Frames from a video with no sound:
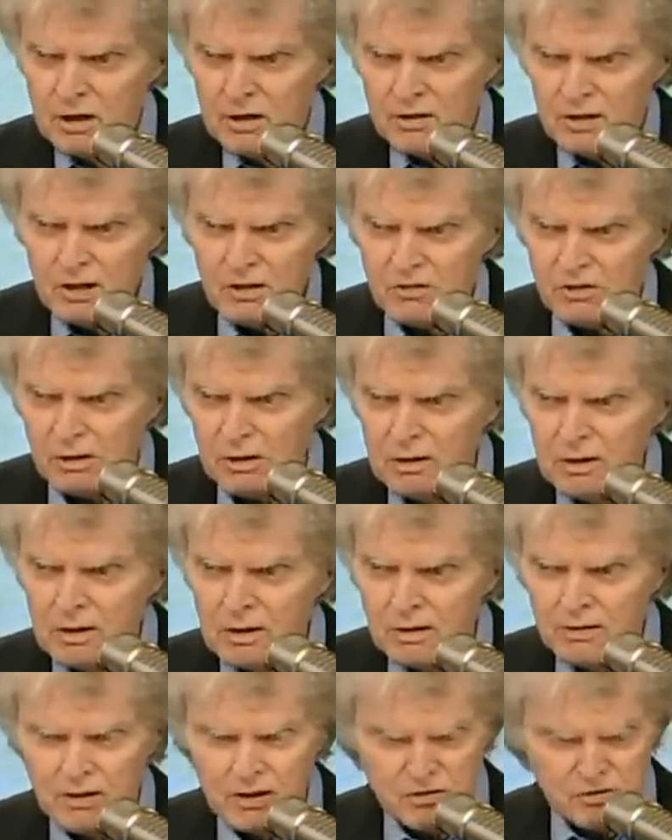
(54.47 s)
These are
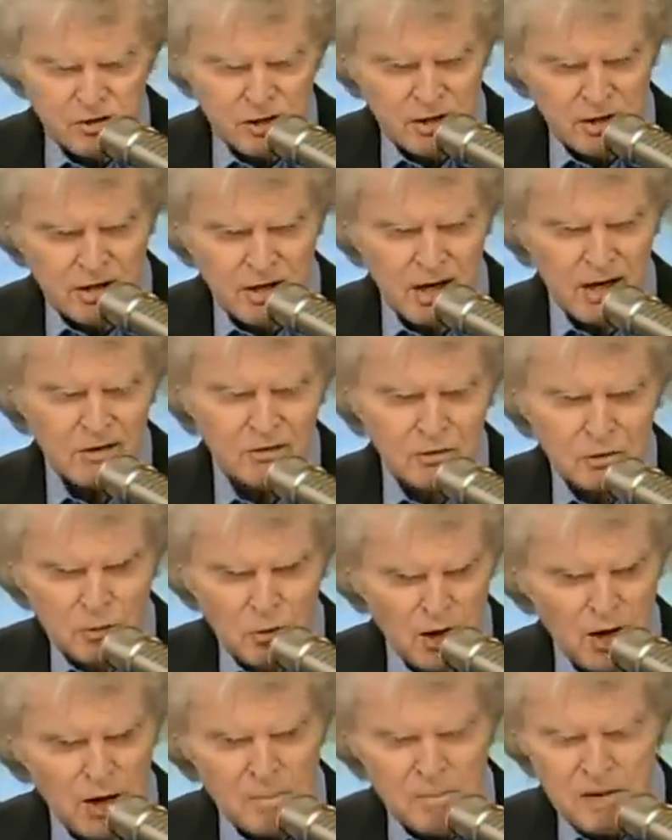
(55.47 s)
the guys who
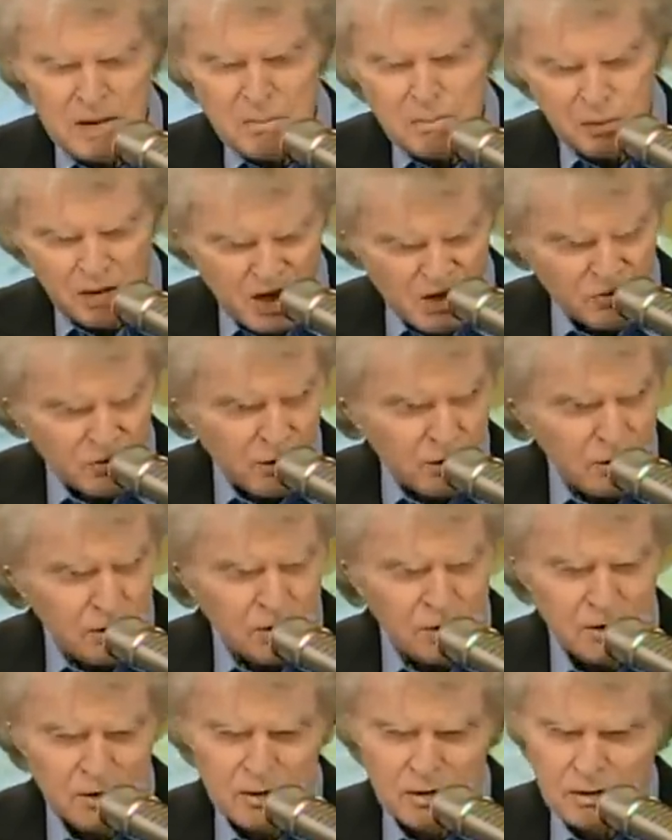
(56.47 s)
want to be president.